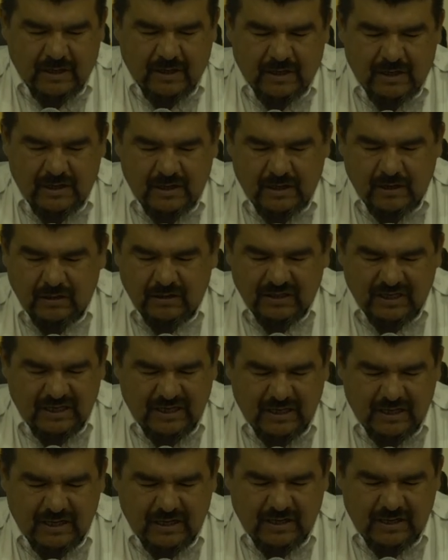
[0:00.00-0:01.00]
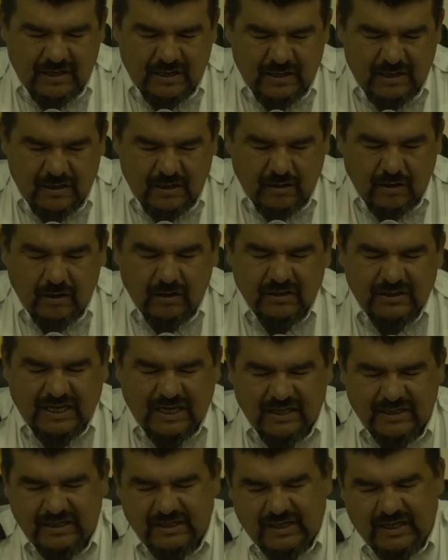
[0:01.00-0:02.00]
Uh, all, uh, all
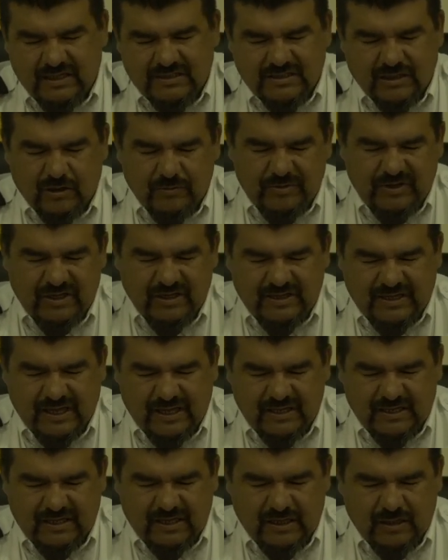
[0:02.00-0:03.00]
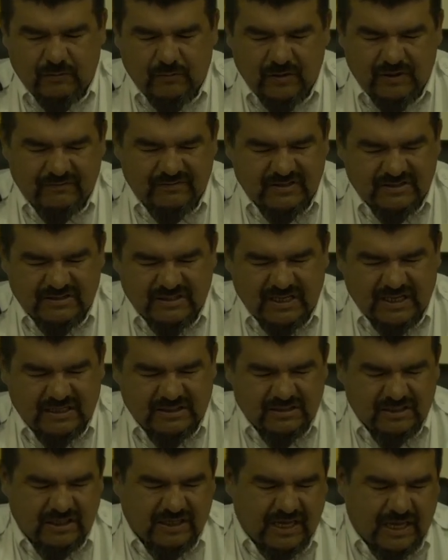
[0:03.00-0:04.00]
candidates that will be attending one of the
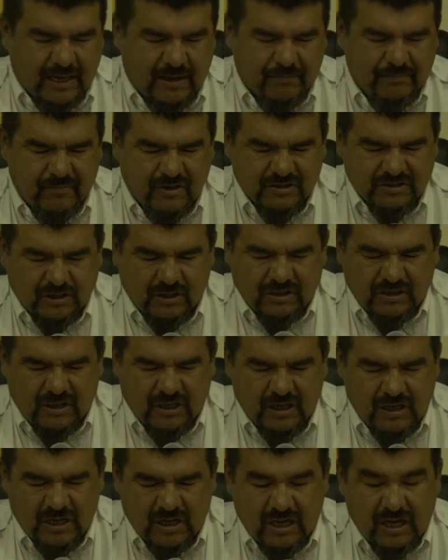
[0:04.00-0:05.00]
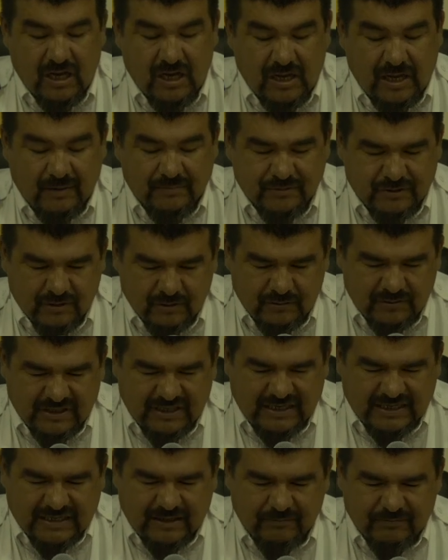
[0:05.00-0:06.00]
selection camp must uh, uh,
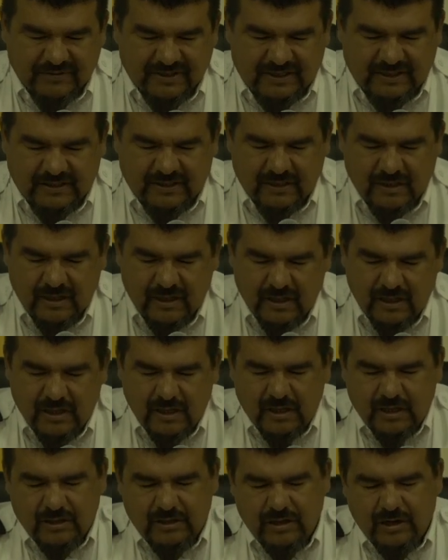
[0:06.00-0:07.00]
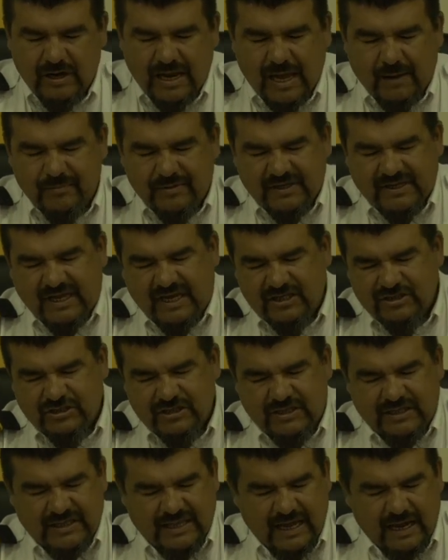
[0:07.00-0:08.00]
absolutely complete their
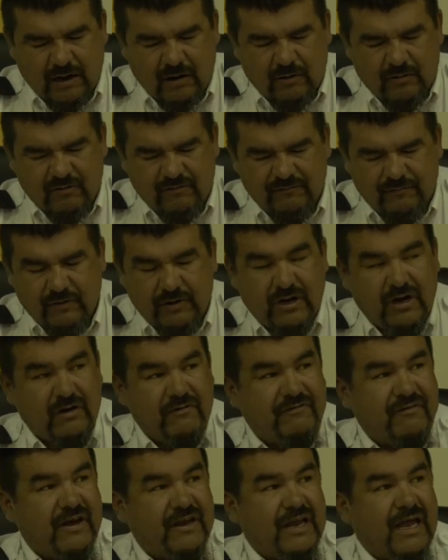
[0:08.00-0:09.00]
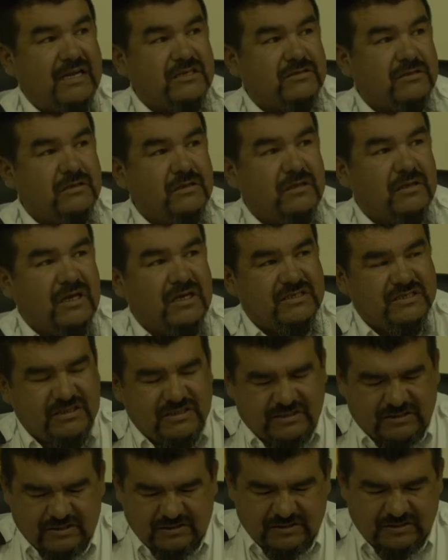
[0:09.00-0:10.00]
application now for their financial
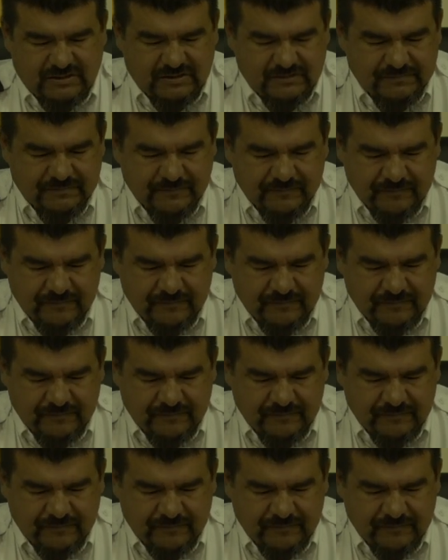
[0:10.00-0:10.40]
assistance.